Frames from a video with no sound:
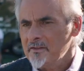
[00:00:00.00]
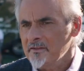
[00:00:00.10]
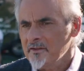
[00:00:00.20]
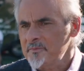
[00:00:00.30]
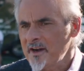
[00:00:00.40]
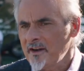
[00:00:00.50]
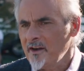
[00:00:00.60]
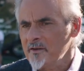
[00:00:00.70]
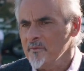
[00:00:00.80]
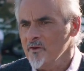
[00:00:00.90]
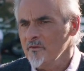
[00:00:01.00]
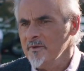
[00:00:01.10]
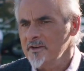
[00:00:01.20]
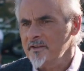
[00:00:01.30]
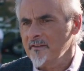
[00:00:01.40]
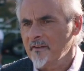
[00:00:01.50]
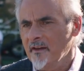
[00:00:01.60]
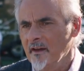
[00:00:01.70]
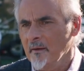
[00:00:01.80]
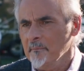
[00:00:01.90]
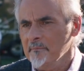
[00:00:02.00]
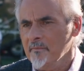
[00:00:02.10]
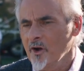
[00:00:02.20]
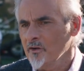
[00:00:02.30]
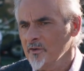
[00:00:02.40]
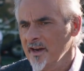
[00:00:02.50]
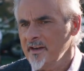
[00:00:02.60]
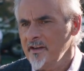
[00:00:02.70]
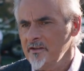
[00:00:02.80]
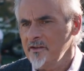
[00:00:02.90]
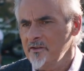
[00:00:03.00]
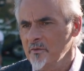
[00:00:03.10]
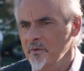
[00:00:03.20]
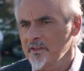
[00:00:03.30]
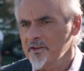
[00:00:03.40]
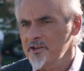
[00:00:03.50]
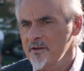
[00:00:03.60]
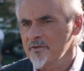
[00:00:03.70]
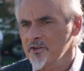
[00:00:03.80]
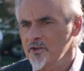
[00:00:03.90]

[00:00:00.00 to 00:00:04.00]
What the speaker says: There's been a lot of movement already, you know, with the teams.